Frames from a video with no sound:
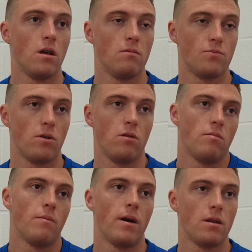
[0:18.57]
It was brilliant
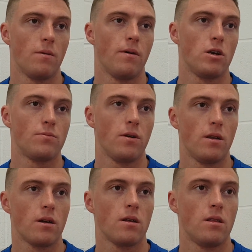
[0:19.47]
to be back in the pitch playing
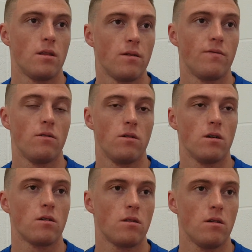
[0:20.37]
again, it felt
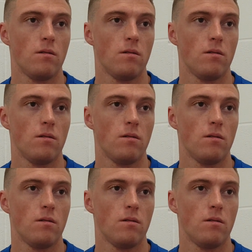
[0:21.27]
really good.